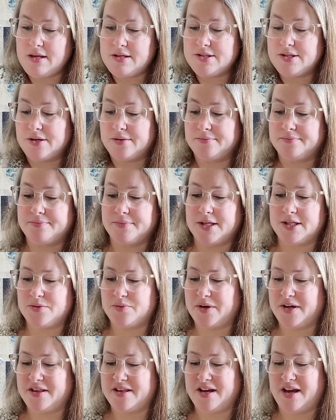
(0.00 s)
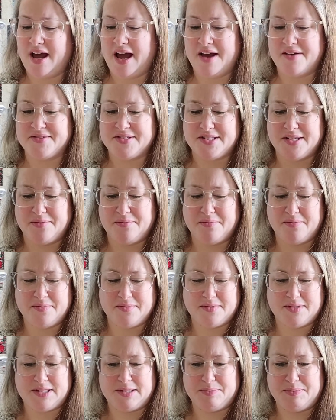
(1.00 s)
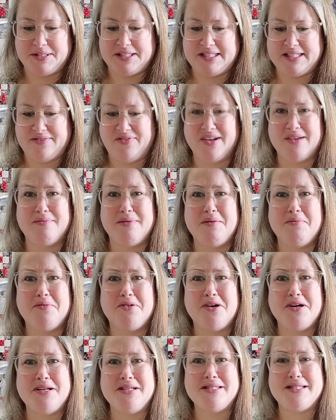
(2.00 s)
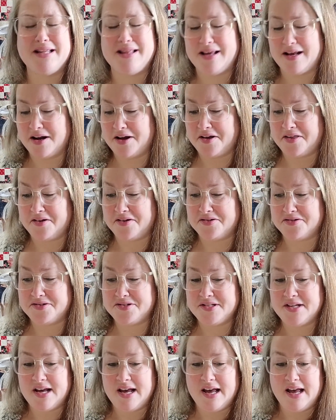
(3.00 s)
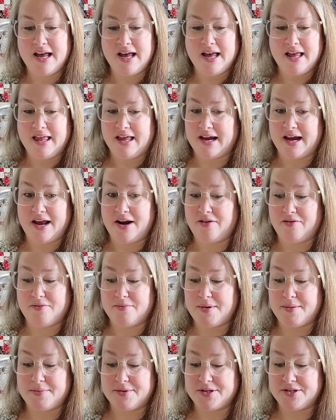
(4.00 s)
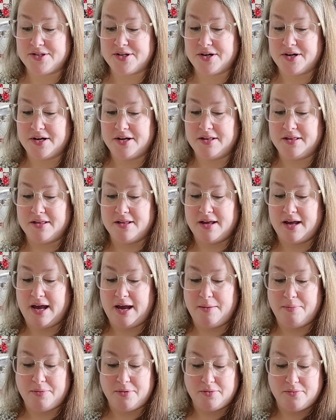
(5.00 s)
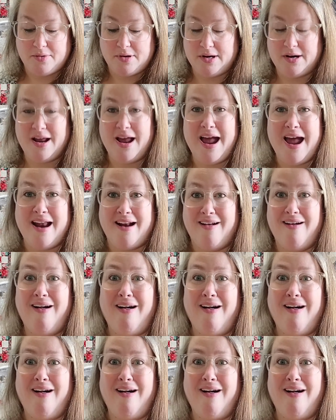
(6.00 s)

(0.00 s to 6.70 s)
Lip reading: So it's weird that I have some specific memories and then others. Like I don't remember starting the April one at